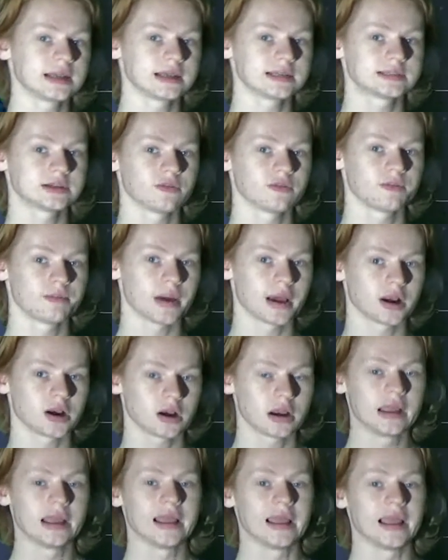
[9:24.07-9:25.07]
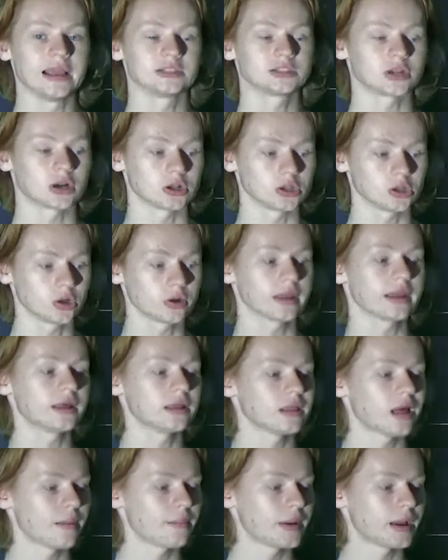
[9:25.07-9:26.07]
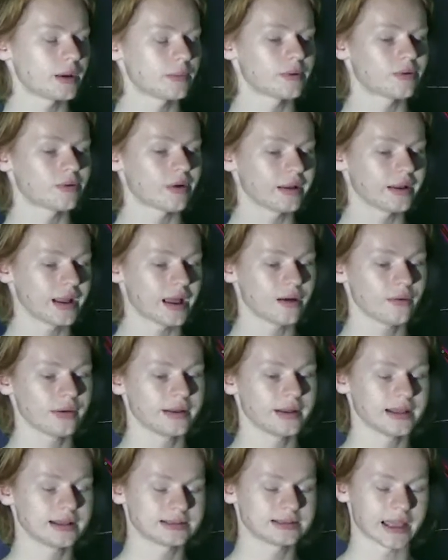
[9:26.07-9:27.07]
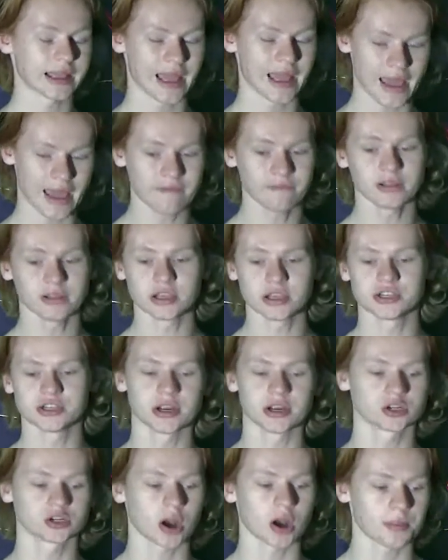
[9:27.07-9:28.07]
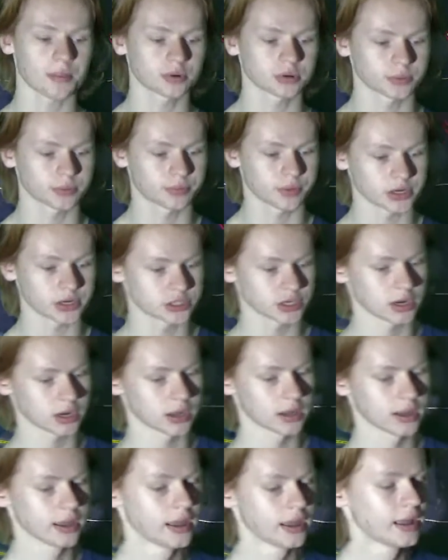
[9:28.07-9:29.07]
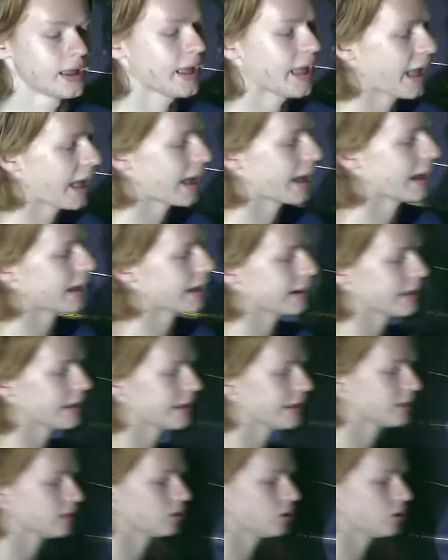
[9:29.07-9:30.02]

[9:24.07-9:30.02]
itself better and start looking a lot better. But right now, it is a heavily sheared tropical depression, and it